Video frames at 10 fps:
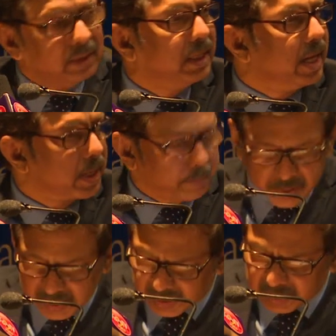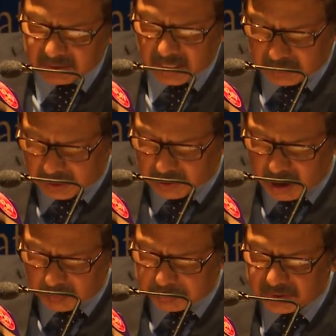Their presence at the
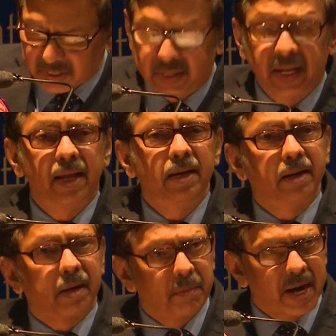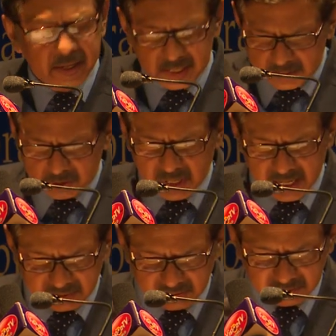top is a daily reminder to
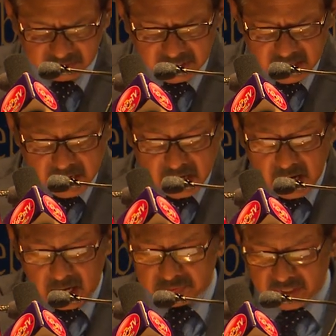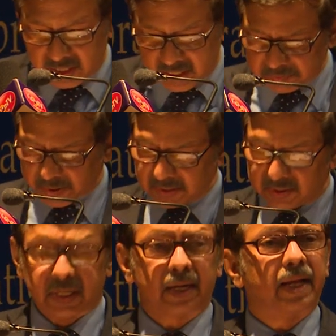us of the
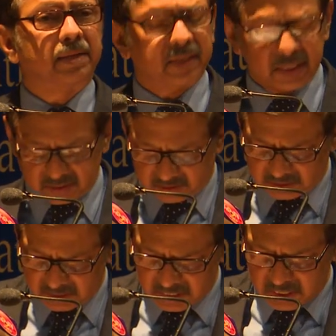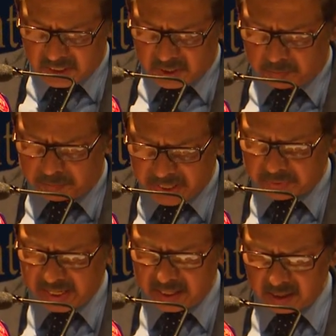difference that exists
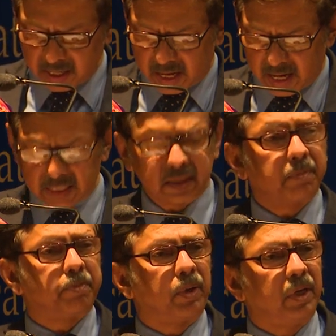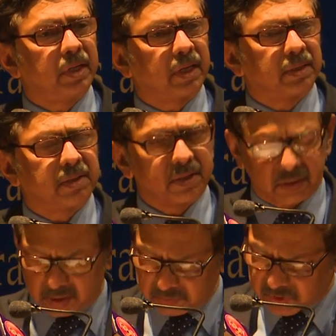between other political
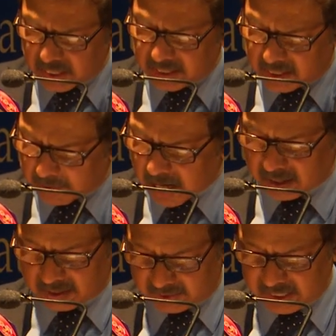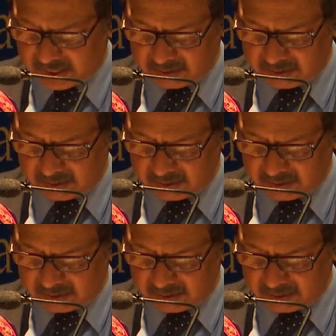systems and democracy,